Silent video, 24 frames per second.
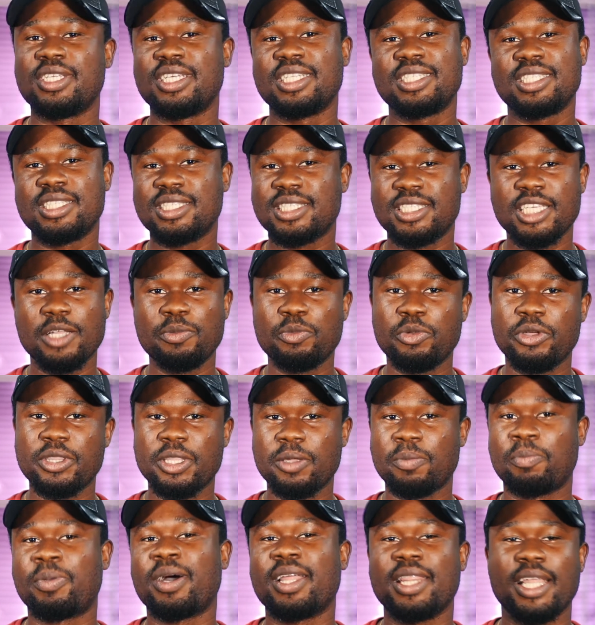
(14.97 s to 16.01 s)
it set me on
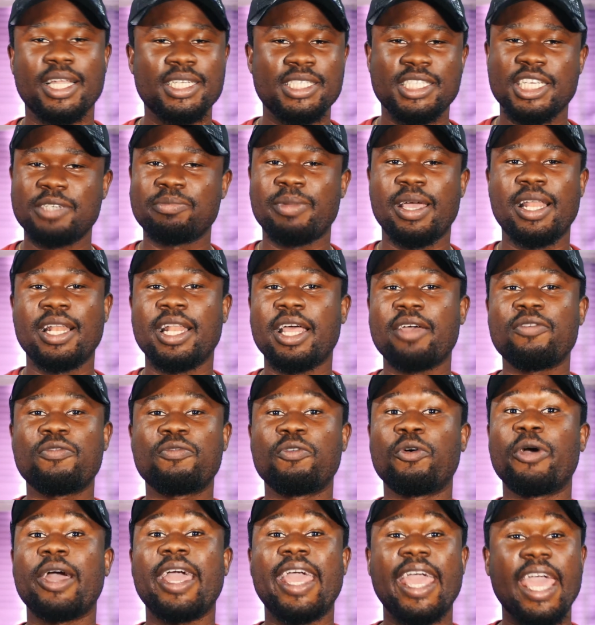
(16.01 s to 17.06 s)
a path that changed my life
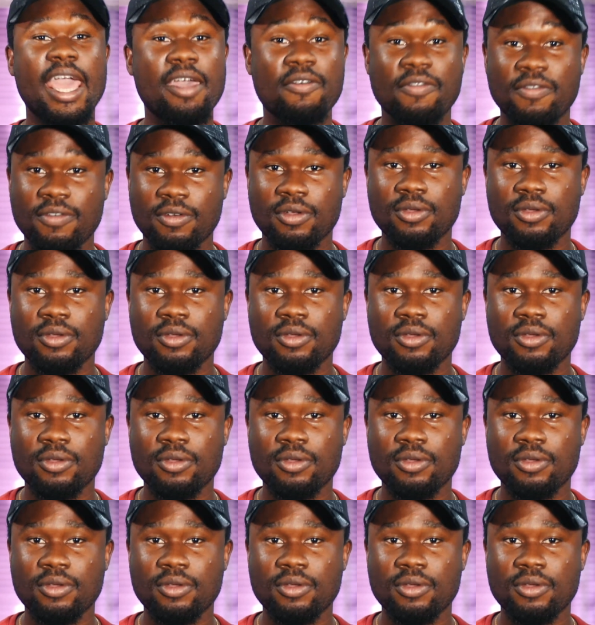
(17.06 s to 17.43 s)
forever.